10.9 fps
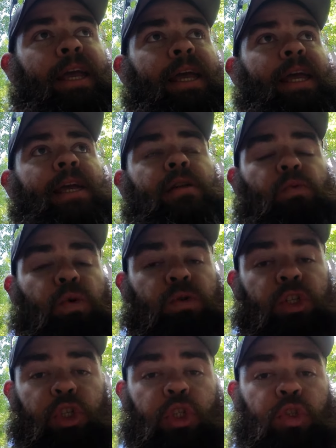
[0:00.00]
It will
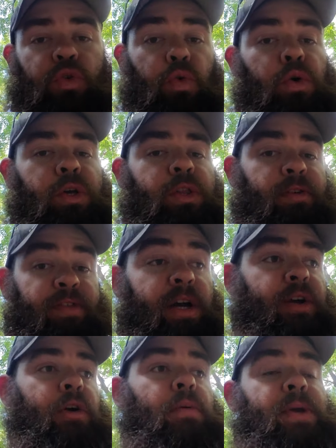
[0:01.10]
destroy the
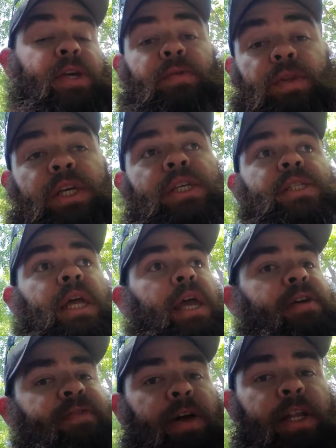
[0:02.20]
firearm, at least,
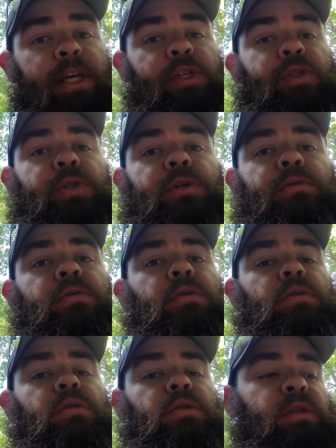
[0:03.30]
if not injure you.
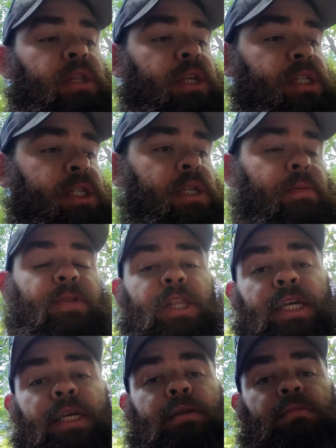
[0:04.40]
This is something that,